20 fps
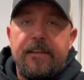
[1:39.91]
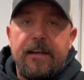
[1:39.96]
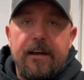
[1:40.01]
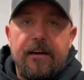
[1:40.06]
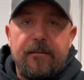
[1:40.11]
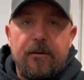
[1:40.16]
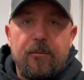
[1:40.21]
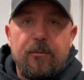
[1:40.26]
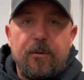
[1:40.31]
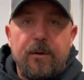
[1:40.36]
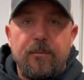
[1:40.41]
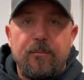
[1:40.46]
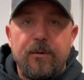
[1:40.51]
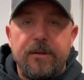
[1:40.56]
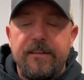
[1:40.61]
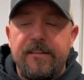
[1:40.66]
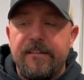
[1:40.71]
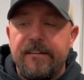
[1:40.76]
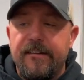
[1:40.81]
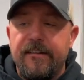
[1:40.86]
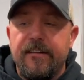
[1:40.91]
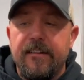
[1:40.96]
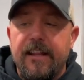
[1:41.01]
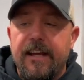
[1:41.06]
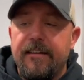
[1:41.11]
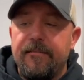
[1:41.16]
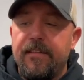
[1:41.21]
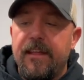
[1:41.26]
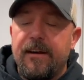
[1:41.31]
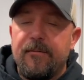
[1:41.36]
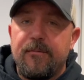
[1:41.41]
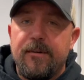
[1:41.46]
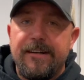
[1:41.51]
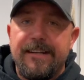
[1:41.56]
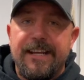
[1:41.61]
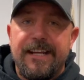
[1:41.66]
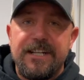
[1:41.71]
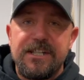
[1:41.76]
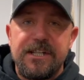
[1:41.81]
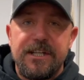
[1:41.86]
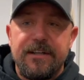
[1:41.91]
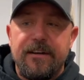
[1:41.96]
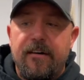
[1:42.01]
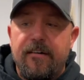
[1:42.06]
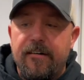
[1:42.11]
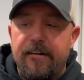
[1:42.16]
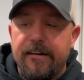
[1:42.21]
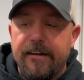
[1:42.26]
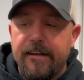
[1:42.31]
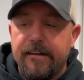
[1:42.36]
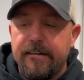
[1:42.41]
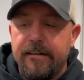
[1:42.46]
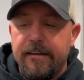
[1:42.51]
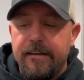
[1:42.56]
the other one would still have that retention on it.